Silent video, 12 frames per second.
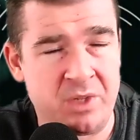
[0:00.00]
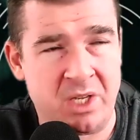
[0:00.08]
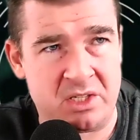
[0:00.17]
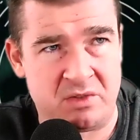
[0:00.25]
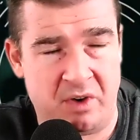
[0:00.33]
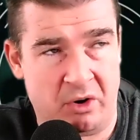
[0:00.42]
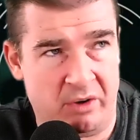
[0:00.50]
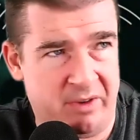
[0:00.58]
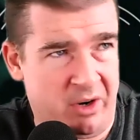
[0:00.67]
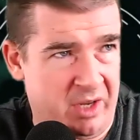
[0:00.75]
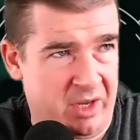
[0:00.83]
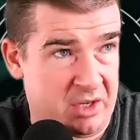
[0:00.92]
It's very,
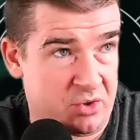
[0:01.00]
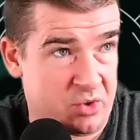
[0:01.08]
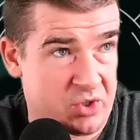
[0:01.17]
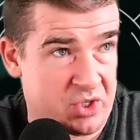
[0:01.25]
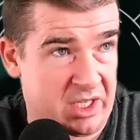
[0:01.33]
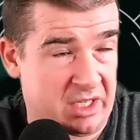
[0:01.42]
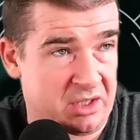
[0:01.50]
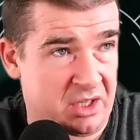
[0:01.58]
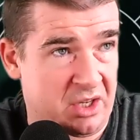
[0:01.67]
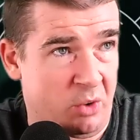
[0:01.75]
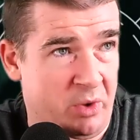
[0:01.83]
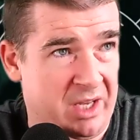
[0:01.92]
very interesting to
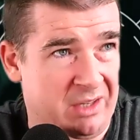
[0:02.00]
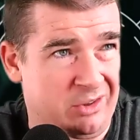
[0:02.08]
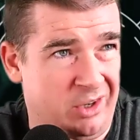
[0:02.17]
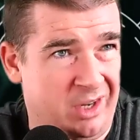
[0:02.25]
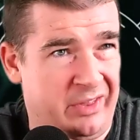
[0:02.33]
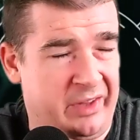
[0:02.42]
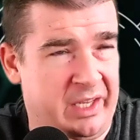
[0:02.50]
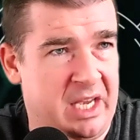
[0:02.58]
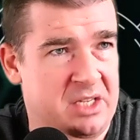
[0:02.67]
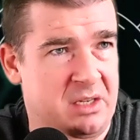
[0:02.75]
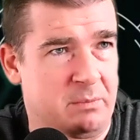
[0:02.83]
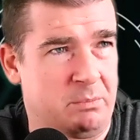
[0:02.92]
go in and look at the
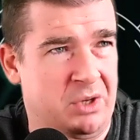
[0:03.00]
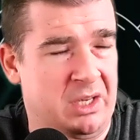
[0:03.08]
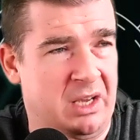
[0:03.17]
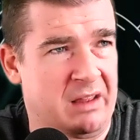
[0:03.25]
S&P.